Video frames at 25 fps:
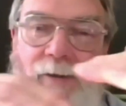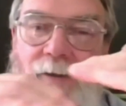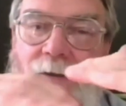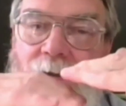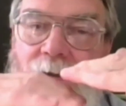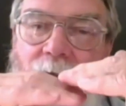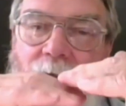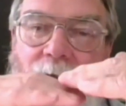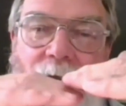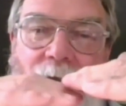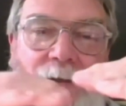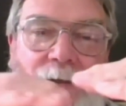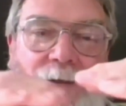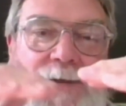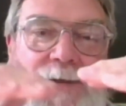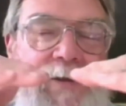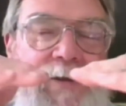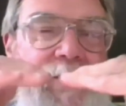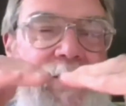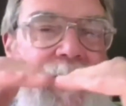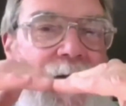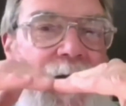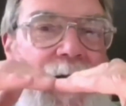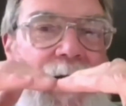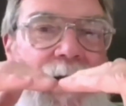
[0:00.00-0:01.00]
a
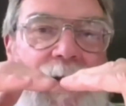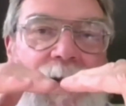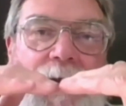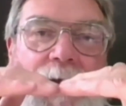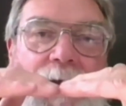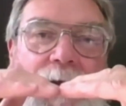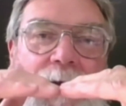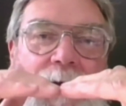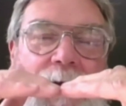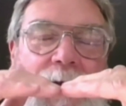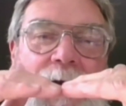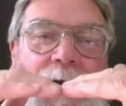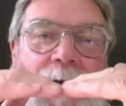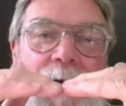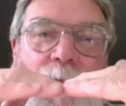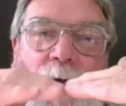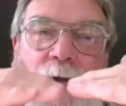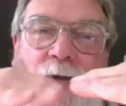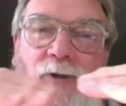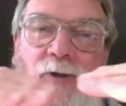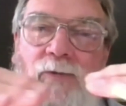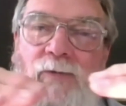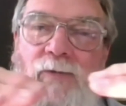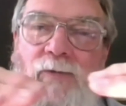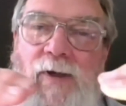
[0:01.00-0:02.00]
nice, that the high
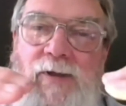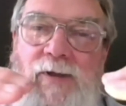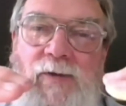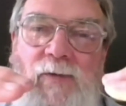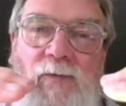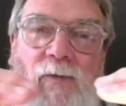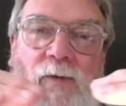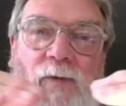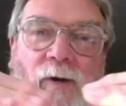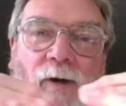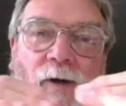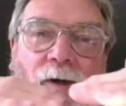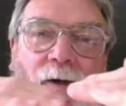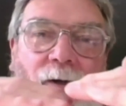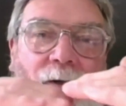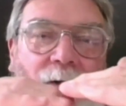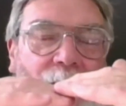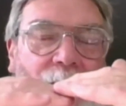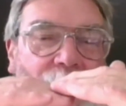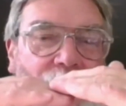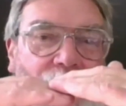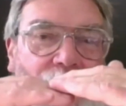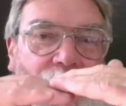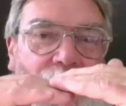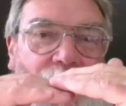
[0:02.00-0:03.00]
pressure reservoir
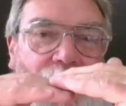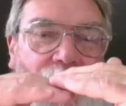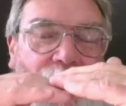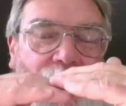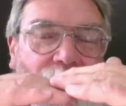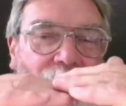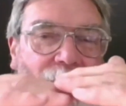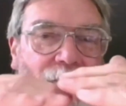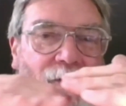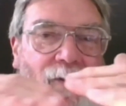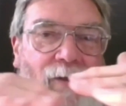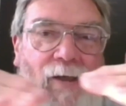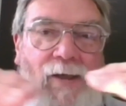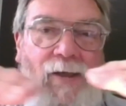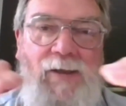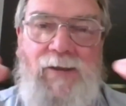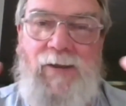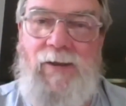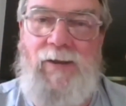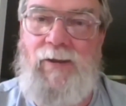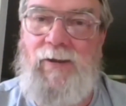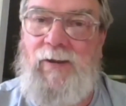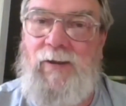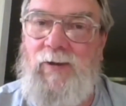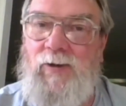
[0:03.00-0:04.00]
is
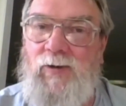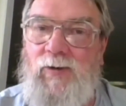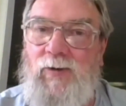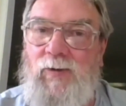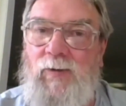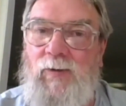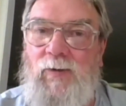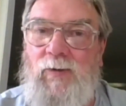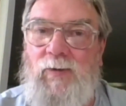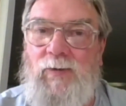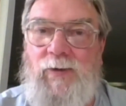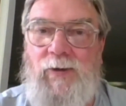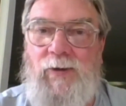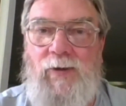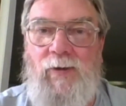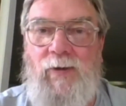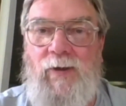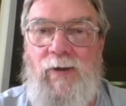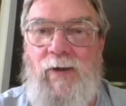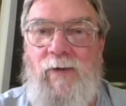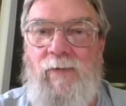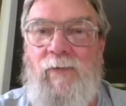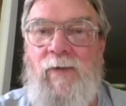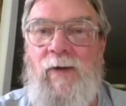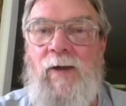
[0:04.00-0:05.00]
nice and controlled. You
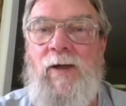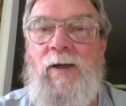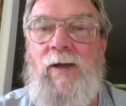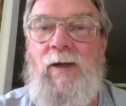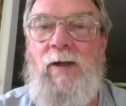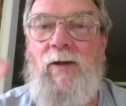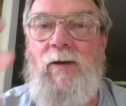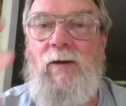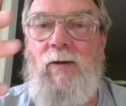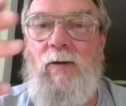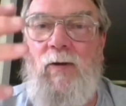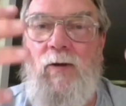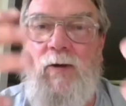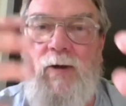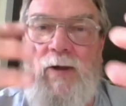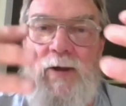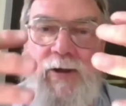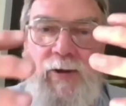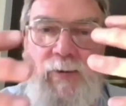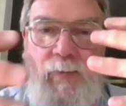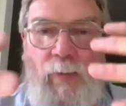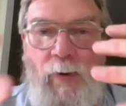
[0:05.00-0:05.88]
don't have large